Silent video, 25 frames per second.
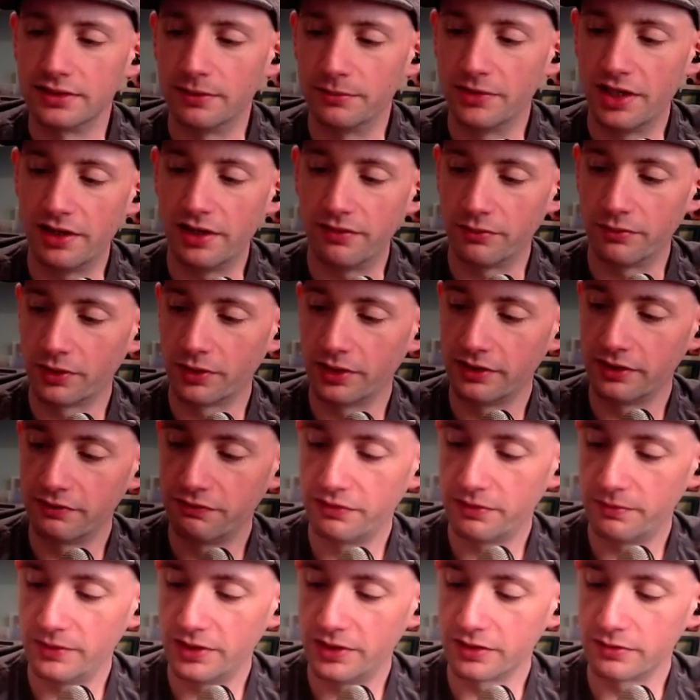I'm not really
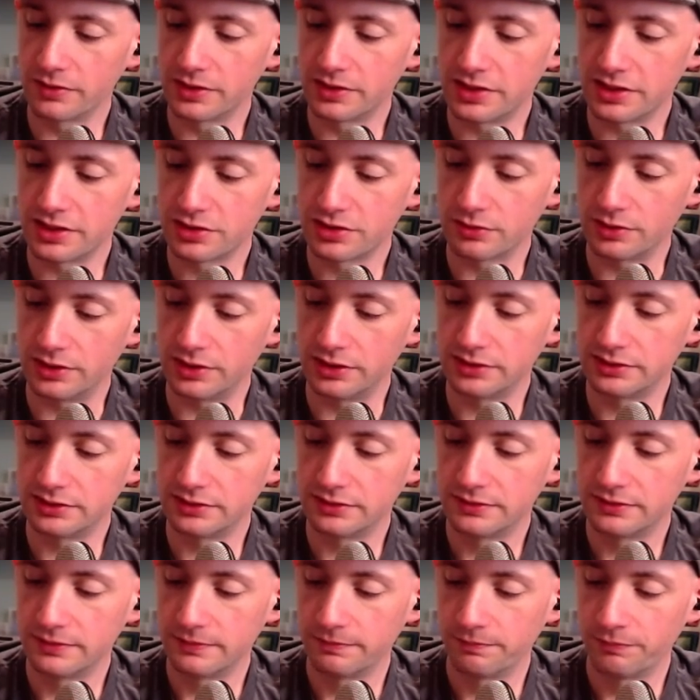familiar with this one.
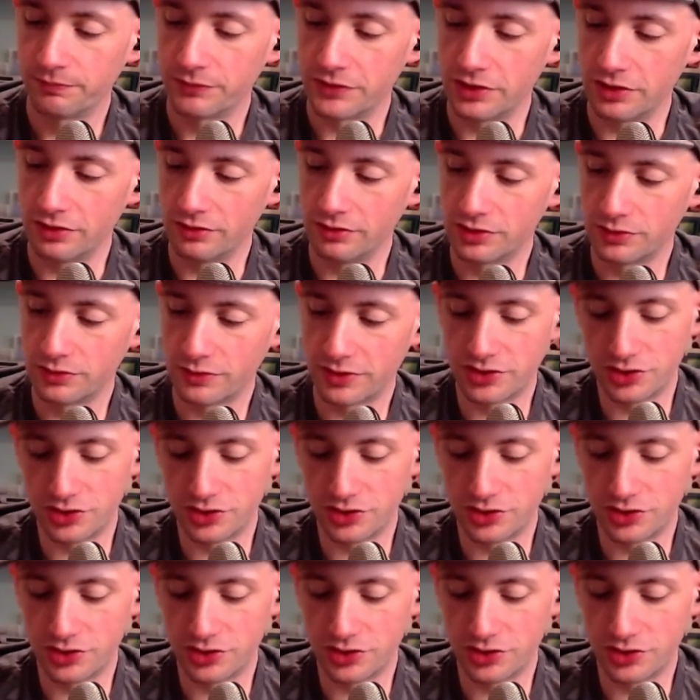Use with